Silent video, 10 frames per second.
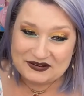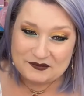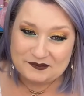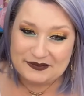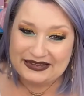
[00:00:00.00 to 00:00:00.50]

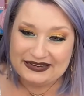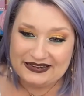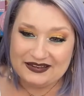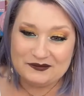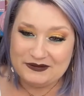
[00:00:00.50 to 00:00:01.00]
but
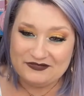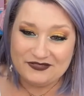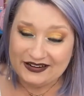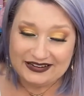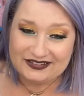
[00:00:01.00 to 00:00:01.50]
it'd be
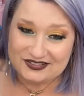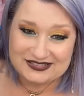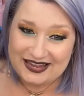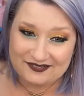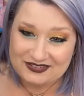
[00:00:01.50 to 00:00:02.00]
funny just
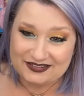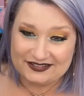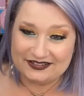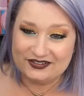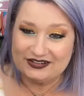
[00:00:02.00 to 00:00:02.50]
to have the
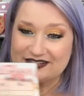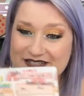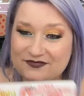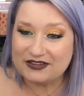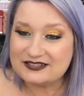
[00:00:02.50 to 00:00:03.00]
delirious
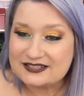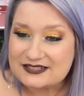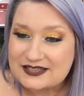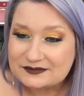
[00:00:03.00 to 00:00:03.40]
faces.